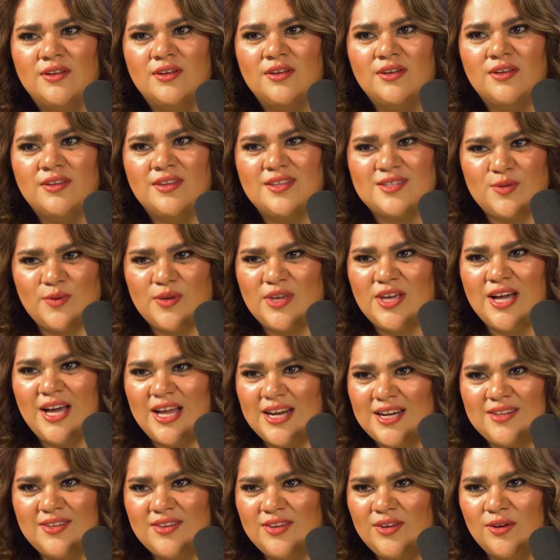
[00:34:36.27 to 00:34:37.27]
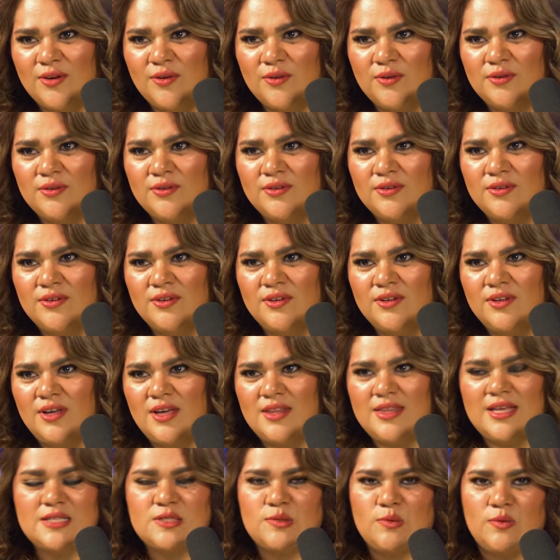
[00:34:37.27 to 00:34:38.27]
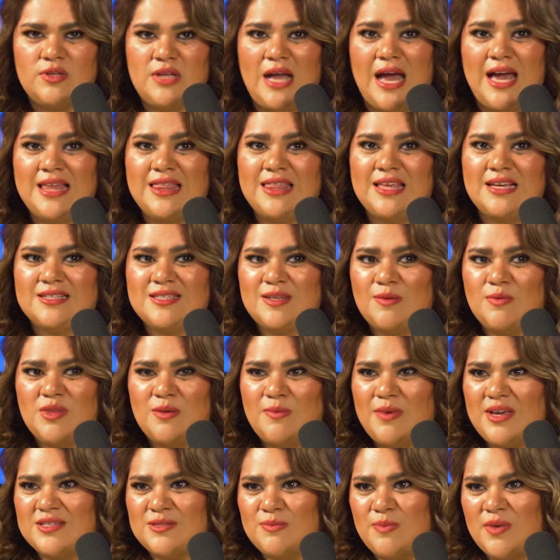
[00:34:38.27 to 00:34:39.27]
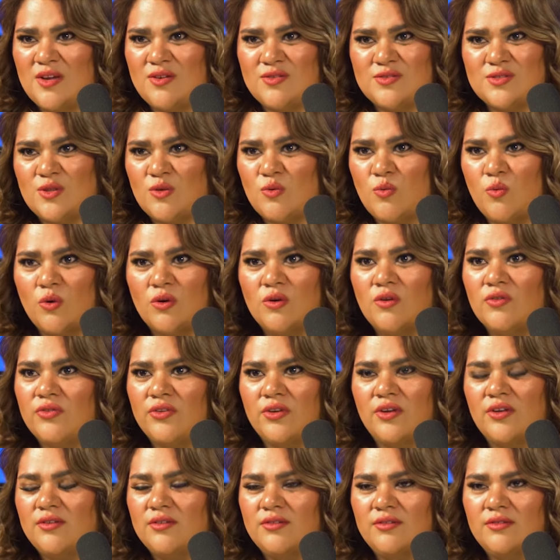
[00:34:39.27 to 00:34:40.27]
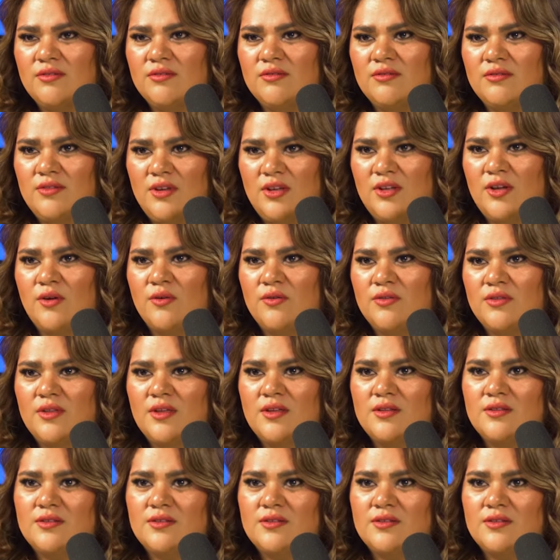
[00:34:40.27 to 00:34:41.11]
And that's what you got to do. And that's I, what I, I think some agree. of the best speakers in the world do. You Agreed.